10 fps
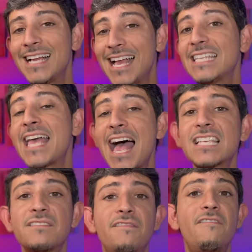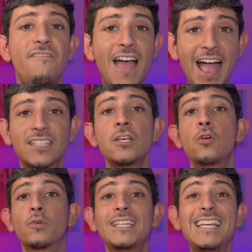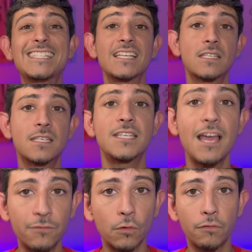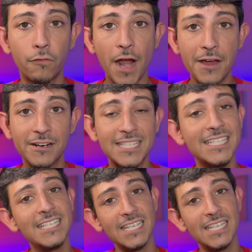Hez has in fact released several fragrances,